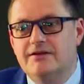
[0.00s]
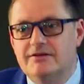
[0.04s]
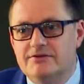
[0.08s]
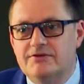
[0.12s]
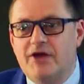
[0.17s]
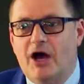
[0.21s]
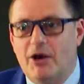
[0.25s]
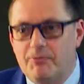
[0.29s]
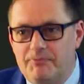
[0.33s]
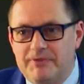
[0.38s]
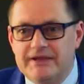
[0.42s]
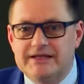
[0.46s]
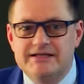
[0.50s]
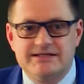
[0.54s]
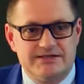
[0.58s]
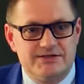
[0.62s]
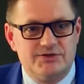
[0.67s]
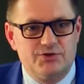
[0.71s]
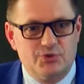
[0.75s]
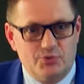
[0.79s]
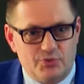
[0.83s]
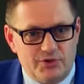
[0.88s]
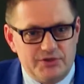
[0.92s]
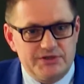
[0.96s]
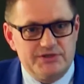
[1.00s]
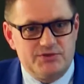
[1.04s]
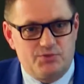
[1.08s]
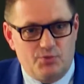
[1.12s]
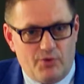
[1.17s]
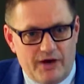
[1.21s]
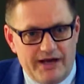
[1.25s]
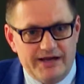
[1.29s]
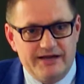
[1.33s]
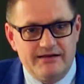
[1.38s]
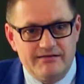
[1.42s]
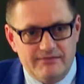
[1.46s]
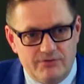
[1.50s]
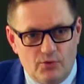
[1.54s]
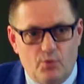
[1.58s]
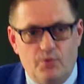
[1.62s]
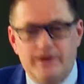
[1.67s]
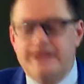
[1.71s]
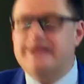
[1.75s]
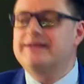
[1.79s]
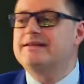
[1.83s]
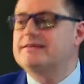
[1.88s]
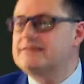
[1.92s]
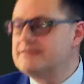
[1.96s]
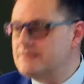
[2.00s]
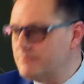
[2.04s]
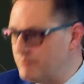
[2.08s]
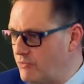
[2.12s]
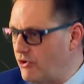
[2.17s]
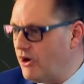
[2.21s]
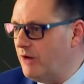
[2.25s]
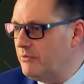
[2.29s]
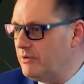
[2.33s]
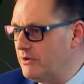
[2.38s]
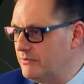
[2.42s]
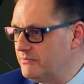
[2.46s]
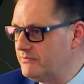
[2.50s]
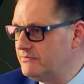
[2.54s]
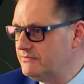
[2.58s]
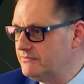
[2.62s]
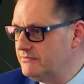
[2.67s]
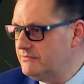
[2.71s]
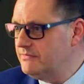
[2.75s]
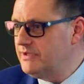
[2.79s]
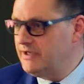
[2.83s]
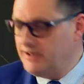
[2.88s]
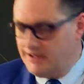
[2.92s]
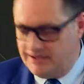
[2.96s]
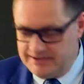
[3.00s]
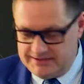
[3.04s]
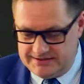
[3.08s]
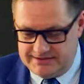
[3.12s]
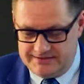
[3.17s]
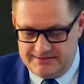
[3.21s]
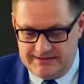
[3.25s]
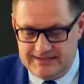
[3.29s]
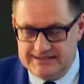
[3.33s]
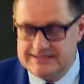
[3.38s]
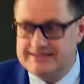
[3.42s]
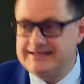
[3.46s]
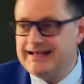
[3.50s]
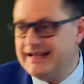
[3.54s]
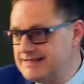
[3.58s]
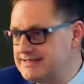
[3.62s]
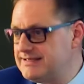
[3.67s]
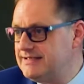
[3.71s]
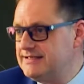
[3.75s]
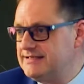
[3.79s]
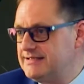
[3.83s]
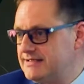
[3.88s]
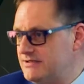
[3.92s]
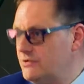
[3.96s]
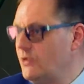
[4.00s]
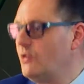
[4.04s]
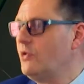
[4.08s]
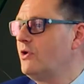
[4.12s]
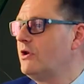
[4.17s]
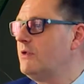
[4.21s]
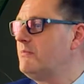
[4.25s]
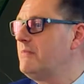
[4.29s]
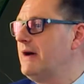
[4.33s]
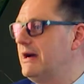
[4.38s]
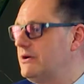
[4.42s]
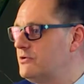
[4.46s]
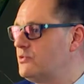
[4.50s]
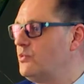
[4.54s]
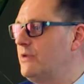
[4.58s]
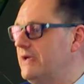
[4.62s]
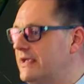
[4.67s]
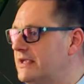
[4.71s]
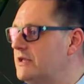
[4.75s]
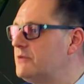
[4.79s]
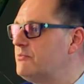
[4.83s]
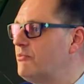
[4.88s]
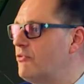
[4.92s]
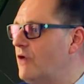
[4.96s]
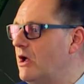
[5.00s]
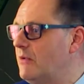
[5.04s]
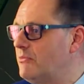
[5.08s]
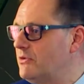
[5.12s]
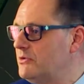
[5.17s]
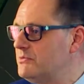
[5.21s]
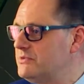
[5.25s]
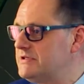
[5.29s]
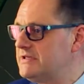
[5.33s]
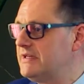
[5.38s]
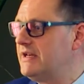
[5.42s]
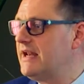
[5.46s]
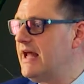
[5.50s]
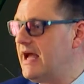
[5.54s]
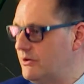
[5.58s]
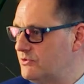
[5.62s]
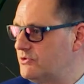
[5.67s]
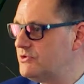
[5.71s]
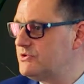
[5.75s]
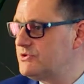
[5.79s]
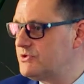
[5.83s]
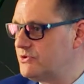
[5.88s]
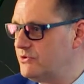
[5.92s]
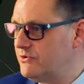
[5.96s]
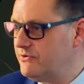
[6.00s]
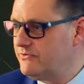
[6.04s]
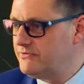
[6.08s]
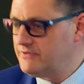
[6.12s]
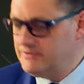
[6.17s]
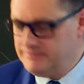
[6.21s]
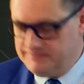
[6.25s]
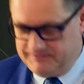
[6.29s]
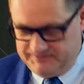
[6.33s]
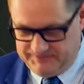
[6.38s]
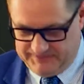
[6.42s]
topics towards one wicked problem, because this text is all about wicked problems and how to solve them.